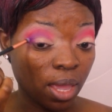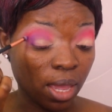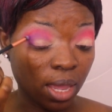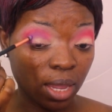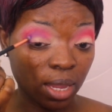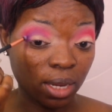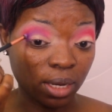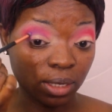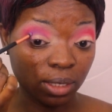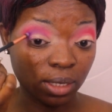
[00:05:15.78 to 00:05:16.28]

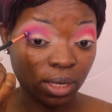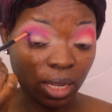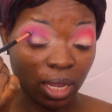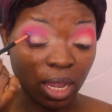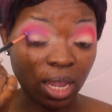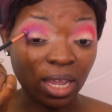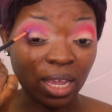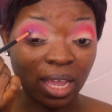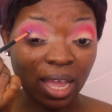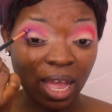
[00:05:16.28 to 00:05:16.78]
and
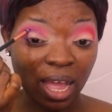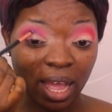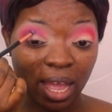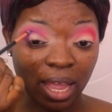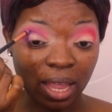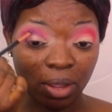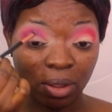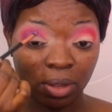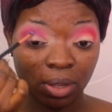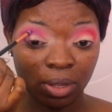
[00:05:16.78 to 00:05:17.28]
a
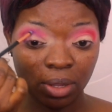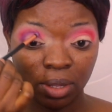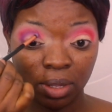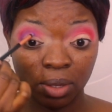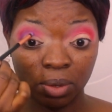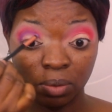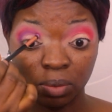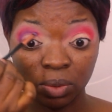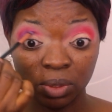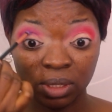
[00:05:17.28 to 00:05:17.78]
guy
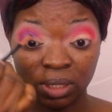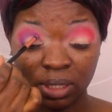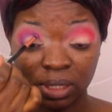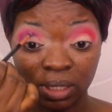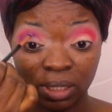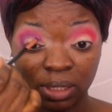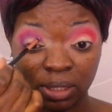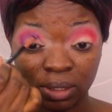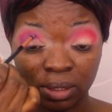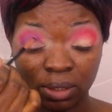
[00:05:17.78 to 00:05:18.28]
who
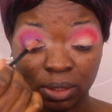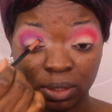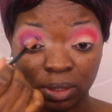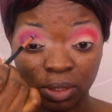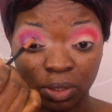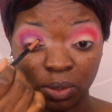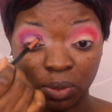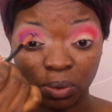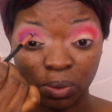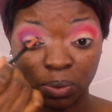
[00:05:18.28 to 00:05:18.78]
sees,
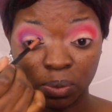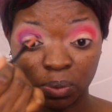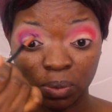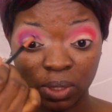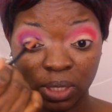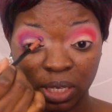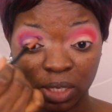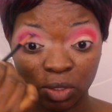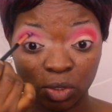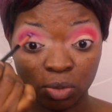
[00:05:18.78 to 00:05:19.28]
you know,
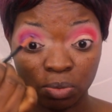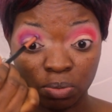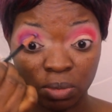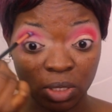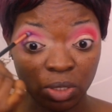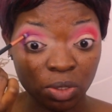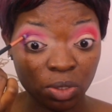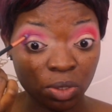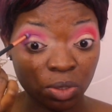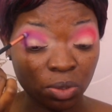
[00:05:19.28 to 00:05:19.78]
who get to
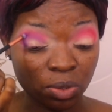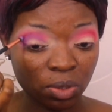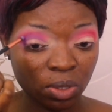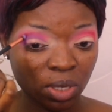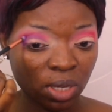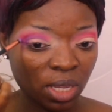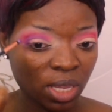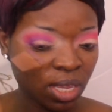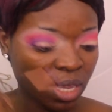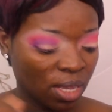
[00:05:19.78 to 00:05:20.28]
meet you
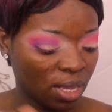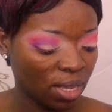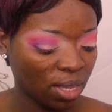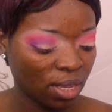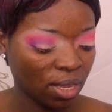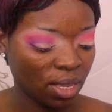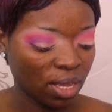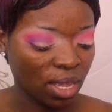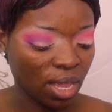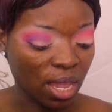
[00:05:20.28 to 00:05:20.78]

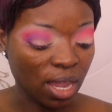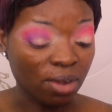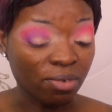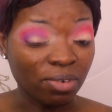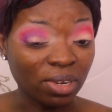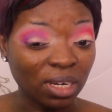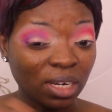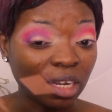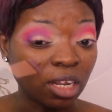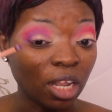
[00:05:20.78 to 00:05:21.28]

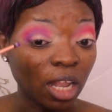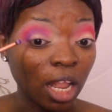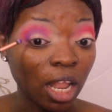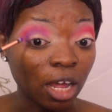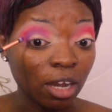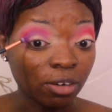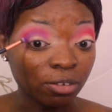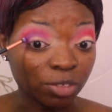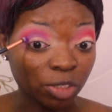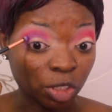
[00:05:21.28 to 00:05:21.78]
and really
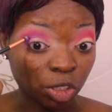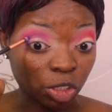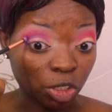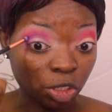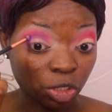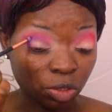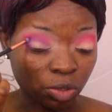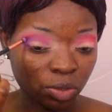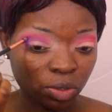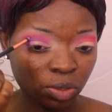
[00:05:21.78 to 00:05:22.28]
loves
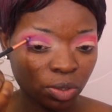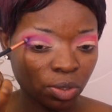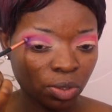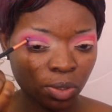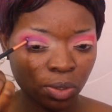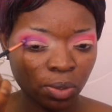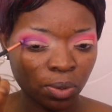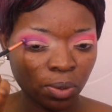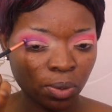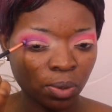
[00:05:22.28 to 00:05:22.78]
you,
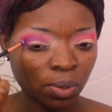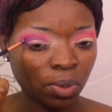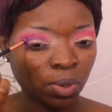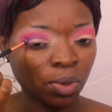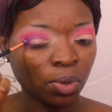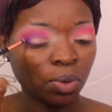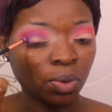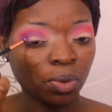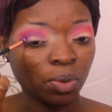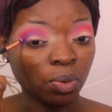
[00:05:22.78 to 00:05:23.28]

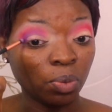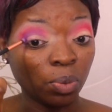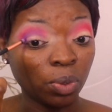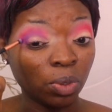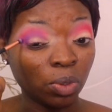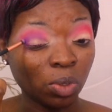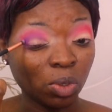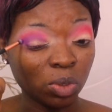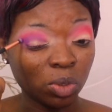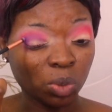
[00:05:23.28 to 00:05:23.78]

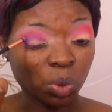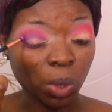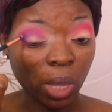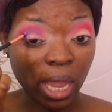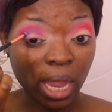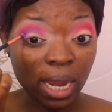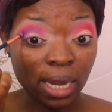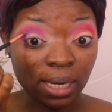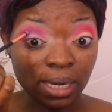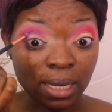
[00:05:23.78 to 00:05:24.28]
will go to
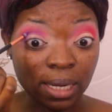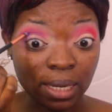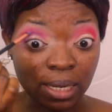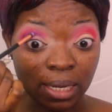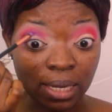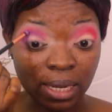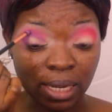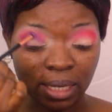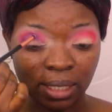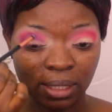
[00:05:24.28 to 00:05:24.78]
any
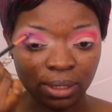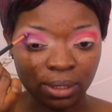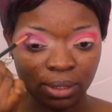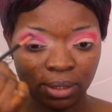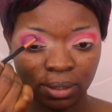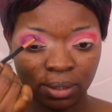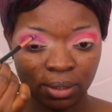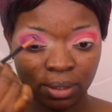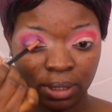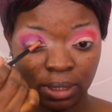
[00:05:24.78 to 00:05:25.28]

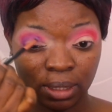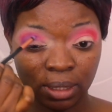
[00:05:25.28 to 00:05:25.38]
length